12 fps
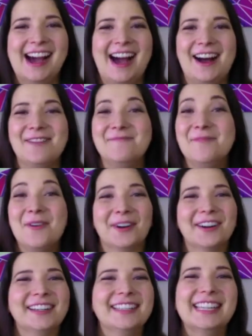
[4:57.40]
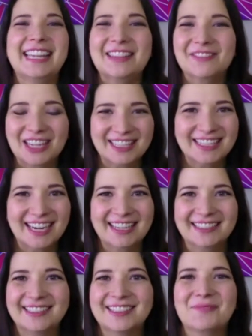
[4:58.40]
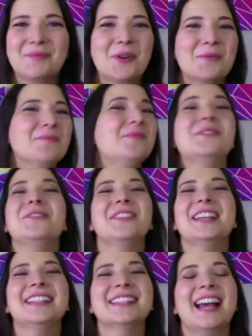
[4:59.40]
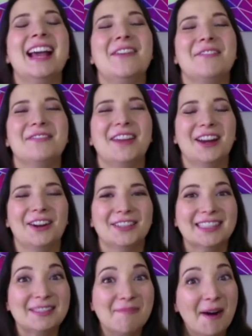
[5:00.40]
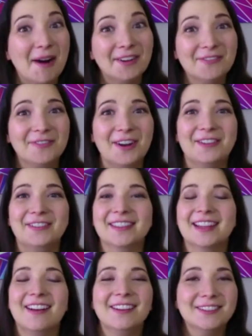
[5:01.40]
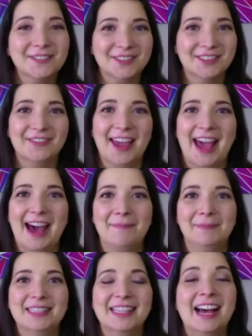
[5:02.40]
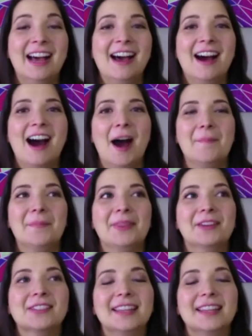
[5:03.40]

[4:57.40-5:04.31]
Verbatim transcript: uh, more TV channels, more movies. We've got our smartphones, all sorts of apps. Um, there's a